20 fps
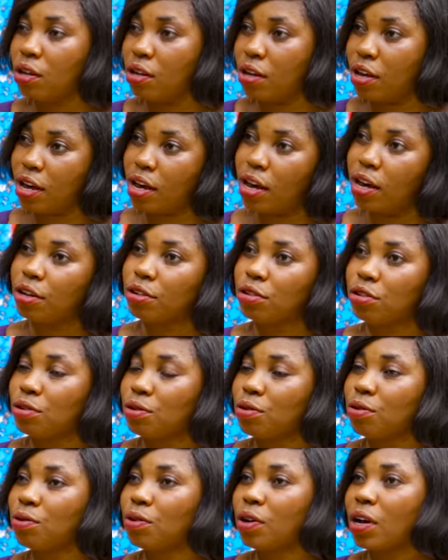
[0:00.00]
Yeah,
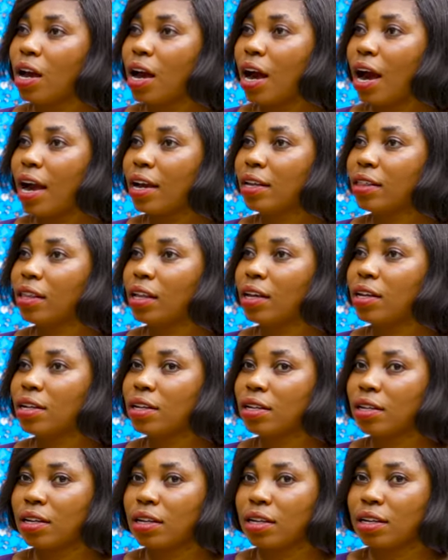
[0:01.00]
so I
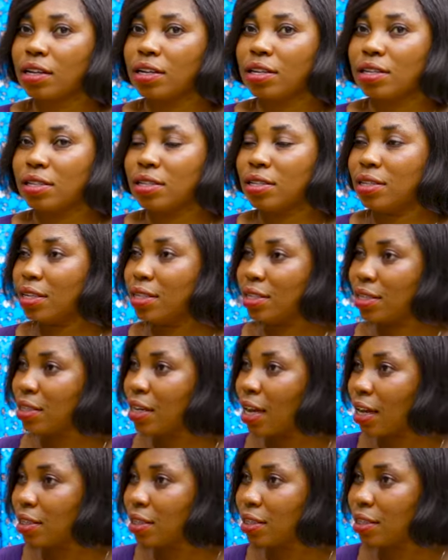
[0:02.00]
think
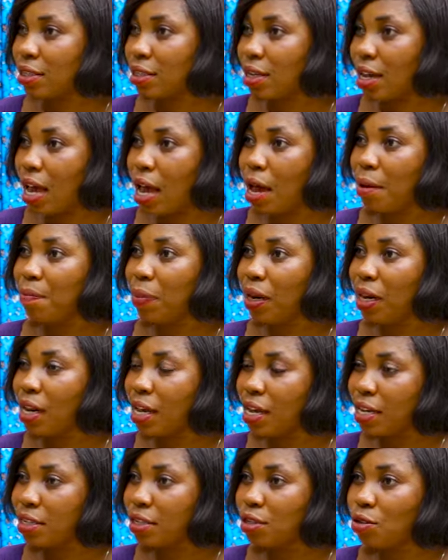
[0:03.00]
sitting at a
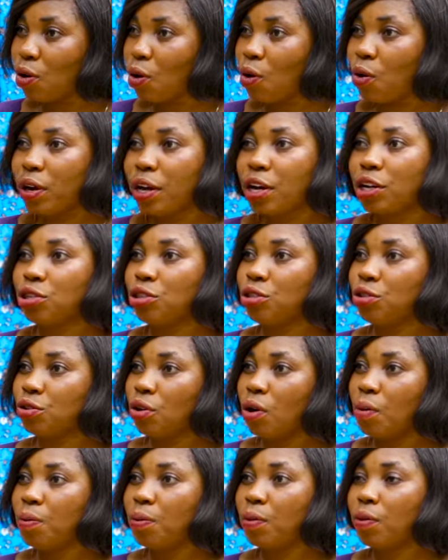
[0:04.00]
place or a
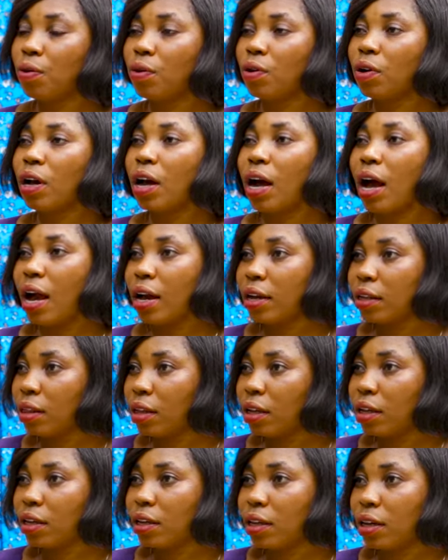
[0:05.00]
shop, I
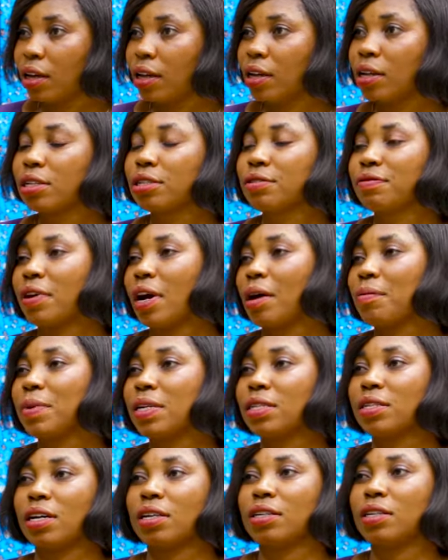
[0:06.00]
think it is far
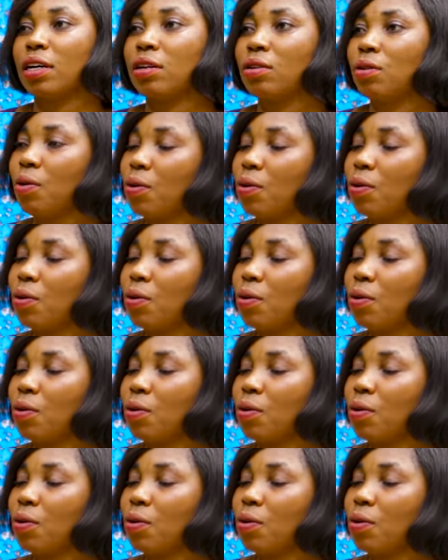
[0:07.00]
better than